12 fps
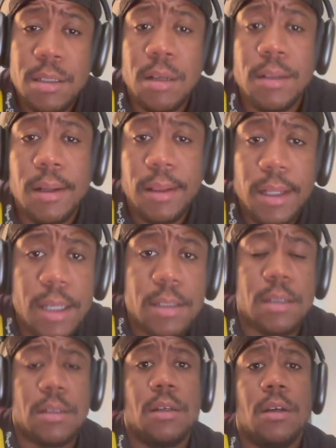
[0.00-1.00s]
on the
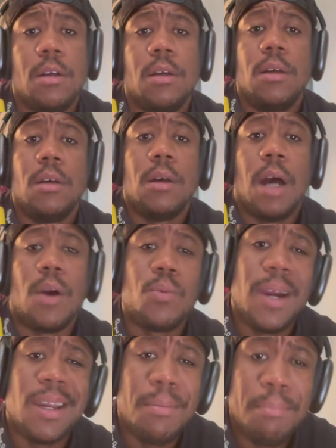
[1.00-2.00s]
list, I
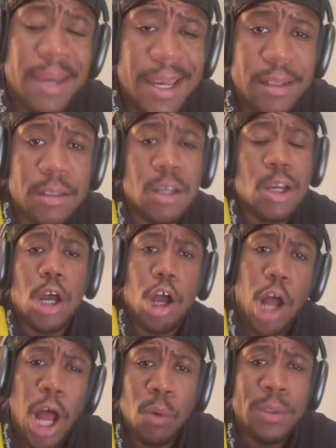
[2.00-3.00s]
recommend
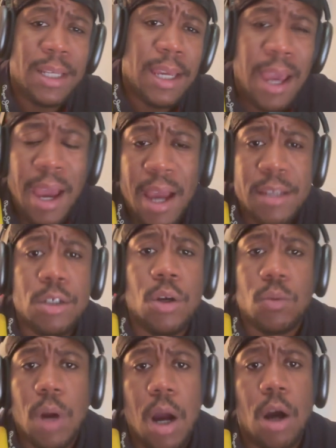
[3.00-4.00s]
Outcast
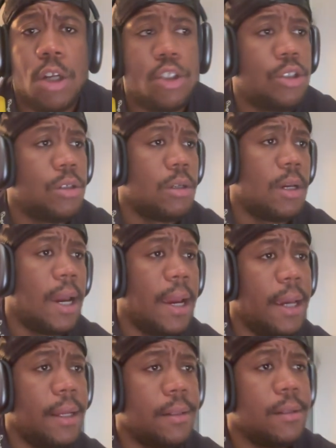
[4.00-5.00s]
Garage, all
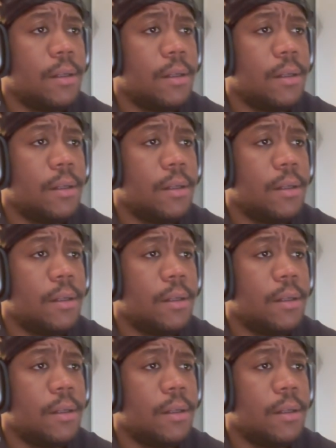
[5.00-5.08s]
right?